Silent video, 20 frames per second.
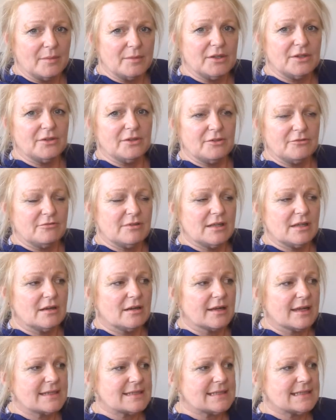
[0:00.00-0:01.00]
You know, you really
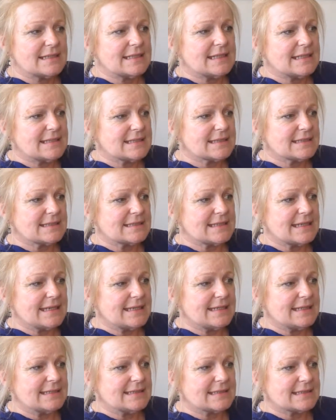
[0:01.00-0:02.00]
are getting the
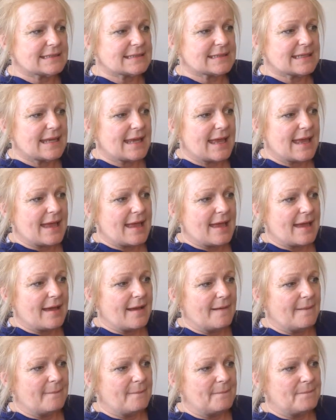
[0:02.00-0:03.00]
instantaneous
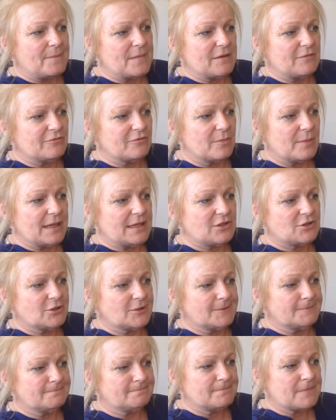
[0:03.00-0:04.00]

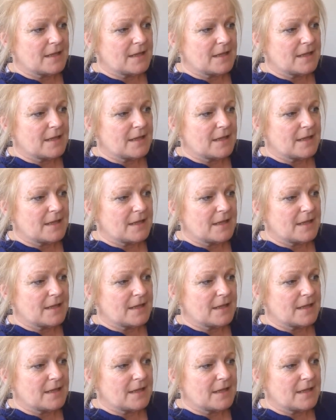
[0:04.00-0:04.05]
information.